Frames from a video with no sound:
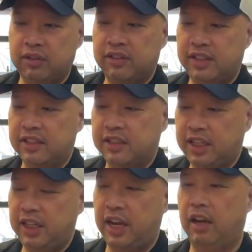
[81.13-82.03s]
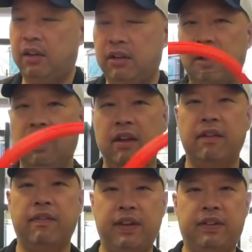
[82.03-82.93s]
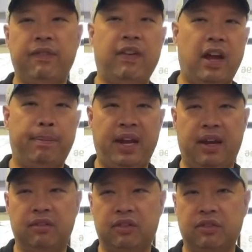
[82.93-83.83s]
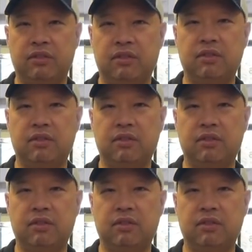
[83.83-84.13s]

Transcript: 16L, 55 pounds.